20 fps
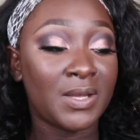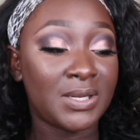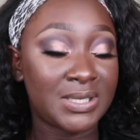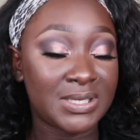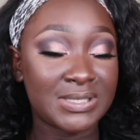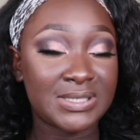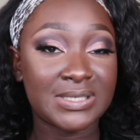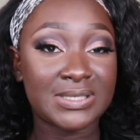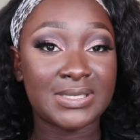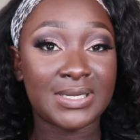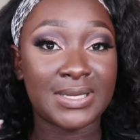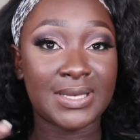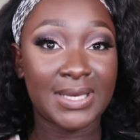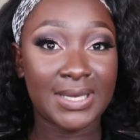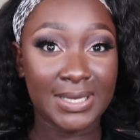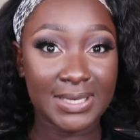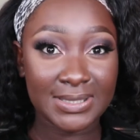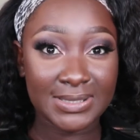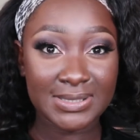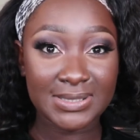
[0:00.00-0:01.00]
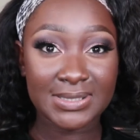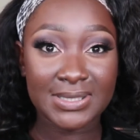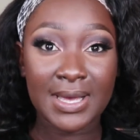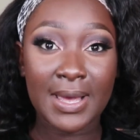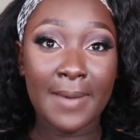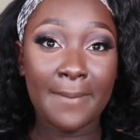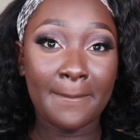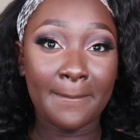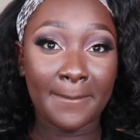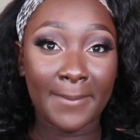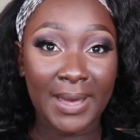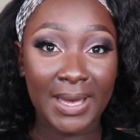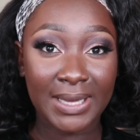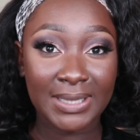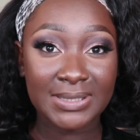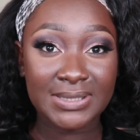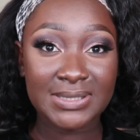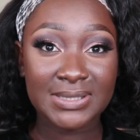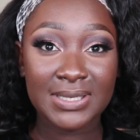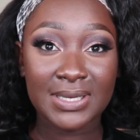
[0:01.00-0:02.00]
This is the Kiss
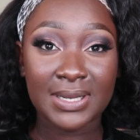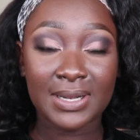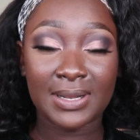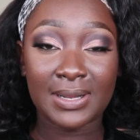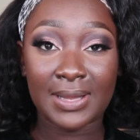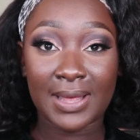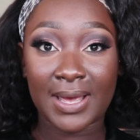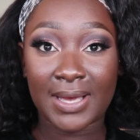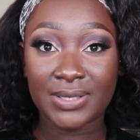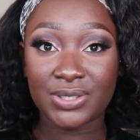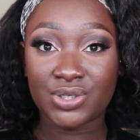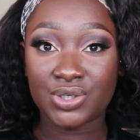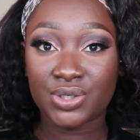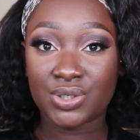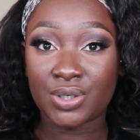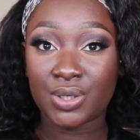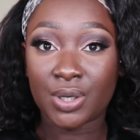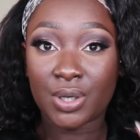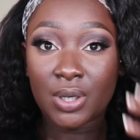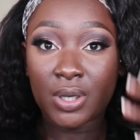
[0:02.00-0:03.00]
matte lash.